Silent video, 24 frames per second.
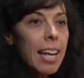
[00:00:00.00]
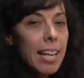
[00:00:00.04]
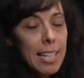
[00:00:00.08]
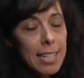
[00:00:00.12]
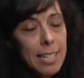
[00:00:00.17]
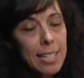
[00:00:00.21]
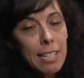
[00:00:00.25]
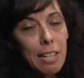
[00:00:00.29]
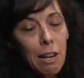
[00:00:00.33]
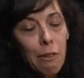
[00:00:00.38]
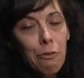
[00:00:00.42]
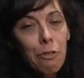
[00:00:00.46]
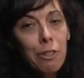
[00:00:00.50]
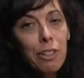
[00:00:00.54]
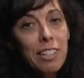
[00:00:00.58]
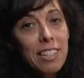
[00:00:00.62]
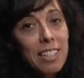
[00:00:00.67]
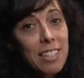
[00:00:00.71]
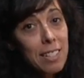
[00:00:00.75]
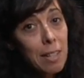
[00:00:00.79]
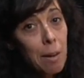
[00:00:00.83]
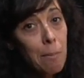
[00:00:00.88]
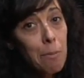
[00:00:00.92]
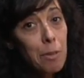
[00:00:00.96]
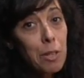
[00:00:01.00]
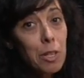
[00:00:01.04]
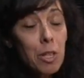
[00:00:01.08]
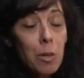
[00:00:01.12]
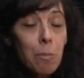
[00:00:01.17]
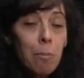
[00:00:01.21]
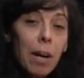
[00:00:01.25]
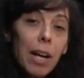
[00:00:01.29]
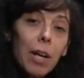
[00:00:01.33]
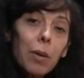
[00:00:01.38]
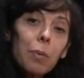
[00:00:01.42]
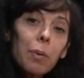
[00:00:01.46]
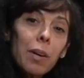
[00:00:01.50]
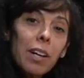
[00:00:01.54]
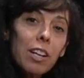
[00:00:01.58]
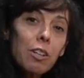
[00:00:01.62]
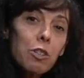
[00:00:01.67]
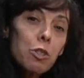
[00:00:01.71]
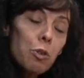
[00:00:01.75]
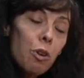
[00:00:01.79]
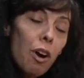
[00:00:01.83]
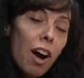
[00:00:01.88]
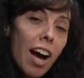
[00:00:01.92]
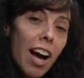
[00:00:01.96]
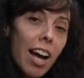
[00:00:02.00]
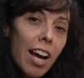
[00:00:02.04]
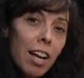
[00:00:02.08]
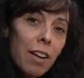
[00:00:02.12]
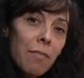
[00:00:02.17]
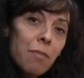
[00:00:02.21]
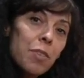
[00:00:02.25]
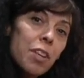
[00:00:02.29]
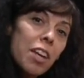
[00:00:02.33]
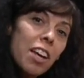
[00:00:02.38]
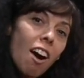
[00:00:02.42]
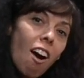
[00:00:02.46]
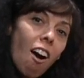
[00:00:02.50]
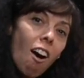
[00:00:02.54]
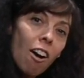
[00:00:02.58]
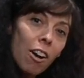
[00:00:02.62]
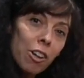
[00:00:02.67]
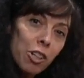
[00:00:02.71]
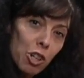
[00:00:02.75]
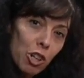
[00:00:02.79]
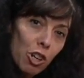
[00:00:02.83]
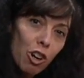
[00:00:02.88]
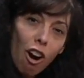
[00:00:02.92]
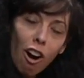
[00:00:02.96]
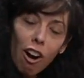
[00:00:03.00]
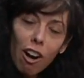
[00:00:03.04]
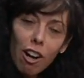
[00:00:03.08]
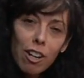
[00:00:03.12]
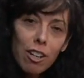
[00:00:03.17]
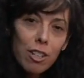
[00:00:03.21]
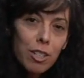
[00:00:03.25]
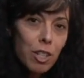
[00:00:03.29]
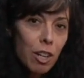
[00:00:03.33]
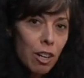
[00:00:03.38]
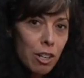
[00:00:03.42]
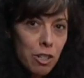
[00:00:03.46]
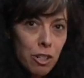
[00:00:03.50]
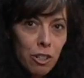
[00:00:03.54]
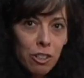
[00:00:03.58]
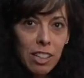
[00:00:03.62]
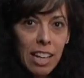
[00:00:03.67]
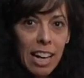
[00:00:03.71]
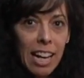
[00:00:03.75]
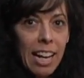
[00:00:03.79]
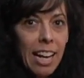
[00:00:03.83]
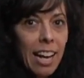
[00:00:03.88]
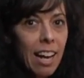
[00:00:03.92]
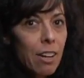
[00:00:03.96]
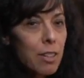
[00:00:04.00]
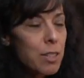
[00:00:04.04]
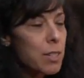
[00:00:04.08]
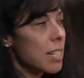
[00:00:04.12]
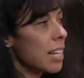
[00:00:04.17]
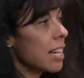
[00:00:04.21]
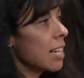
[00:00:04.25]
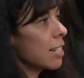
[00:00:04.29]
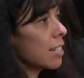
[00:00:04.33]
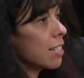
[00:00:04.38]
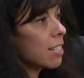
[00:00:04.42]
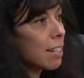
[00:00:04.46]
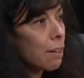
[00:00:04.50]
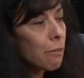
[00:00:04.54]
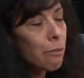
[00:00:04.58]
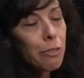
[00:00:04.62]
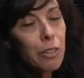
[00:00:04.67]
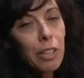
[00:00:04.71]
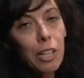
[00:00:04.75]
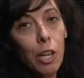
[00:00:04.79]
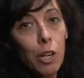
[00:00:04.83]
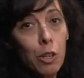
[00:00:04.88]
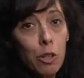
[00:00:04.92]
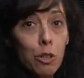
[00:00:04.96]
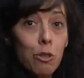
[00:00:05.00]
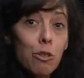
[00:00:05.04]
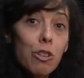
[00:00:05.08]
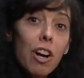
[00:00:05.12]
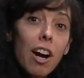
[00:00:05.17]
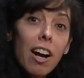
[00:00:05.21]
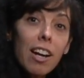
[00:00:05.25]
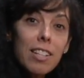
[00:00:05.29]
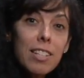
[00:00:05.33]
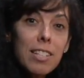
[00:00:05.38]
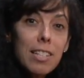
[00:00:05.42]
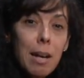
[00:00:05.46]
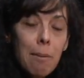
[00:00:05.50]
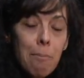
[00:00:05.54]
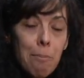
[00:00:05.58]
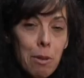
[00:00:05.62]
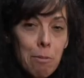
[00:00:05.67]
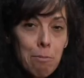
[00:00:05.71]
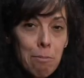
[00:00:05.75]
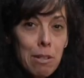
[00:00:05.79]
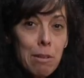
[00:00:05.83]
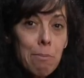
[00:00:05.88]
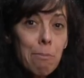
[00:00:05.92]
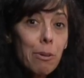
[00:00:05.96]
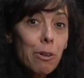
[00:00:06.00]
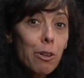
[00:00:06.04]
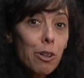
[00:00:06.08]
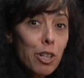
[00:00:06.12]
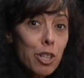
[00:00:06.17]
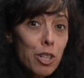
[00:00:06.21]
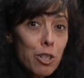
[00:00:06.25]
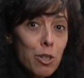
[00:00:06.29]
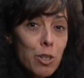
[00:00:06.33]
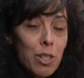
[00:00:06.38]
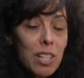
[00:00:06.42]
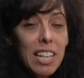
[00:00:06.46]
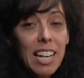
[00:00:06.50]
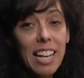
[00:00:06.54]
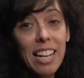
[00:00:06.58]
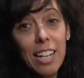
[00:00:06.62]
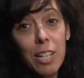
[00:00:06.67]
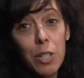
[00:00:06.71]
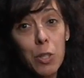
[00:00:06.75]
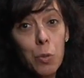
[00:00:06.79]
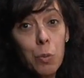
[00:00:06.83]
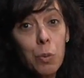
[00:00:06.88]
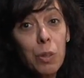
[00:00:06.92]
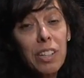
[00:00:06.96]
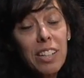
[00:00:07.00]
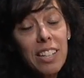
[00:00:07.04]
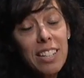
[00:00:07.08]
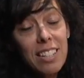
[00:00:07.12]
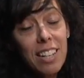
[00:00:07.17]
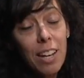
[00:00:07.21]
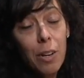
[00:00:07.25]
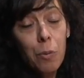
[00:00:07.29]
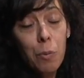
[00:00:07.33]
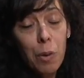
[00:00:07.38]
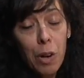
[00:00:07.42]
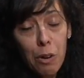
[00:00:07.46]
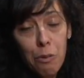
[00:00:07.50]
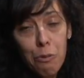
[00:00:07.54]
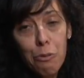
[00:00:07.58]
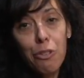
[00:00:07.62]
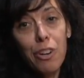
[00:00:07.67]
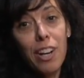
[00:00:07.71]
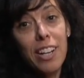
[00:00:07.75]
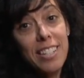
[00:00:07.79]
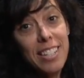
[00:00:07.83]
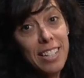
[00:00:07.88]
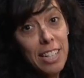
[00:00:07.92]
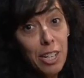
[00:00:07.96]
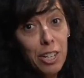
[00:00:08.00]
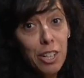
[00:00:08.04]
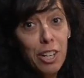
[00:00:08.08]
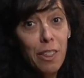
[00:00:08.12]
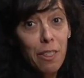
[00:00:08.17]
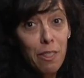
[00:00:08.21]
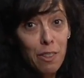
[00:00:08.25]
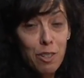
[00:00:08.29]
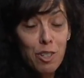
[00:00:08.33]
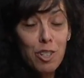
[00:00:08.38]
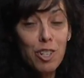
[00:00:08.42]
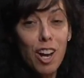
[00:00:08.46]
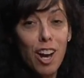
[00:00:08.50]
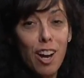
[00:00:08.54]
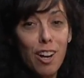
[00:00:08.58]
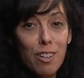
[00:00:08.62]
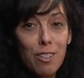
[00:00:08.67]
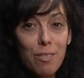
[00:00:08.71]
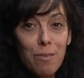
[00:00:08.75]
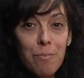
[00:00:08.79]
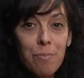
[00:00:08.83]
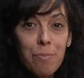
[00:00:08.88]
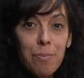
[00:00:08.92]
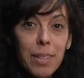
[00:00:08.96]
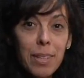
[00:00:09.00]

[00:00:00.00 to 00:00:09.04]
It's definitely something you might want to try on your cards, on your layouts. It's definitely a new concept that people are using, and it's really done well for us here at the show.